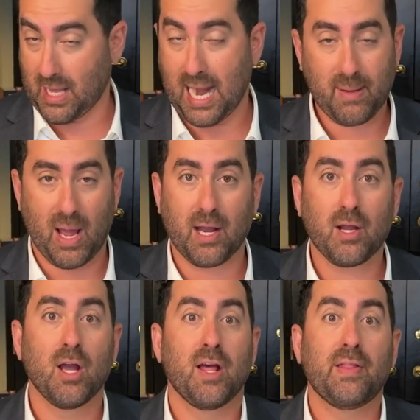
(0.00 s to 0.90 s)
any bank,
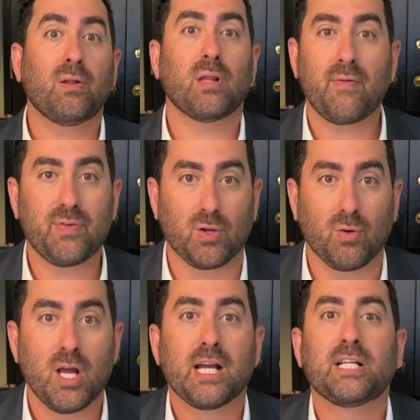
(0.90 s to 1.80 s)
they'll love you
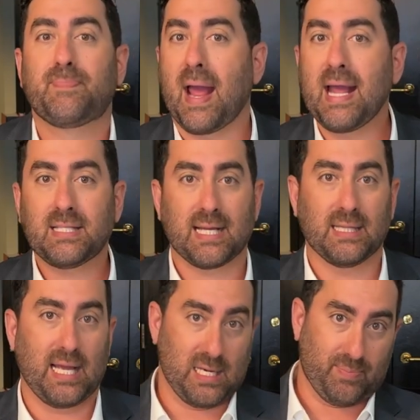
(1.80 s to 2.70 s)
because banks
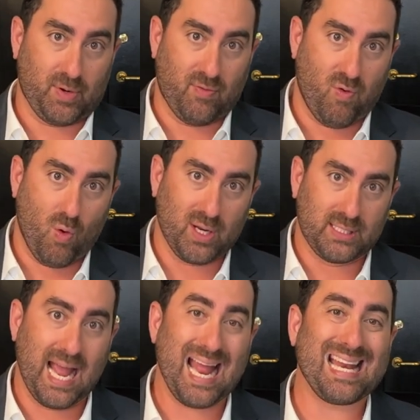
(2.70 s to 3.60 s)
can lend up to 4 to
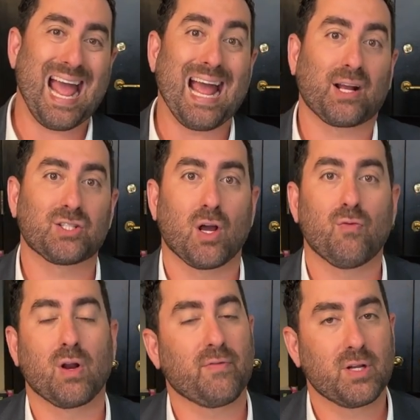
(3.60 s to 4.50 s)
10x
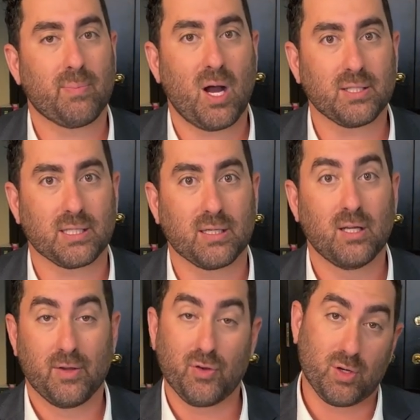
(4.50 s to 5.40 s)
of whatever you deposit.
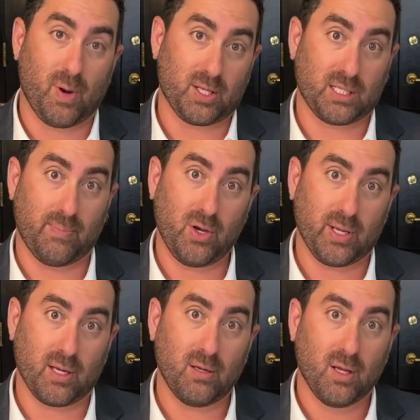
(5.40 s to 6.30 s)
You deposit a
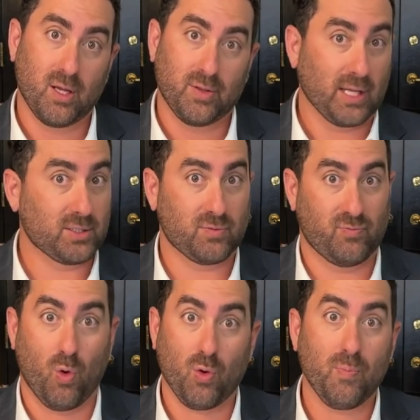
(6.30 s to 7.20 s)
million, that's
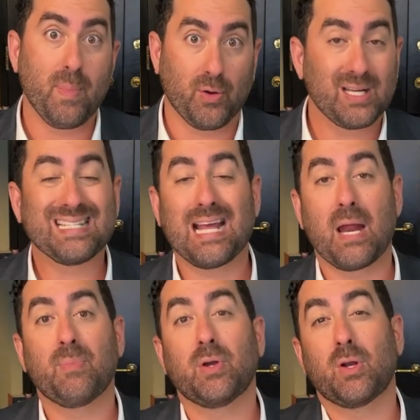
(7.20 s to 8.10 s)
$4 million to
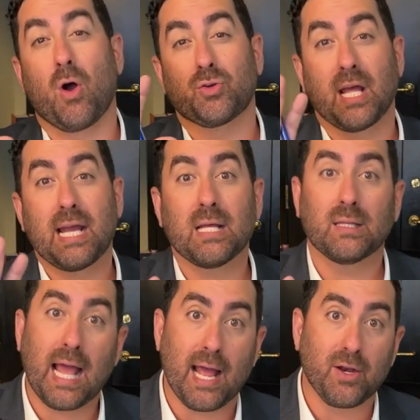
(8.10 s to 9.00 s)
$10 million they can
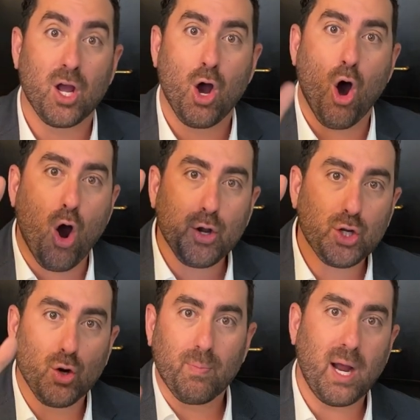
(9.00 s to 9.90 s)
lend on
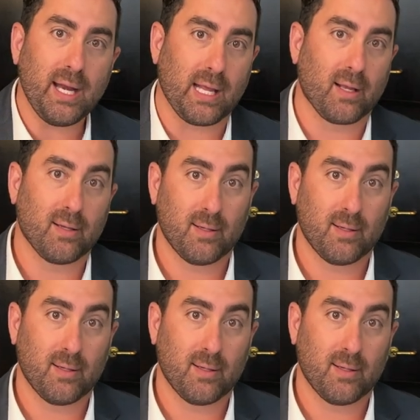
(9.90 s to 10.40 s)
your money.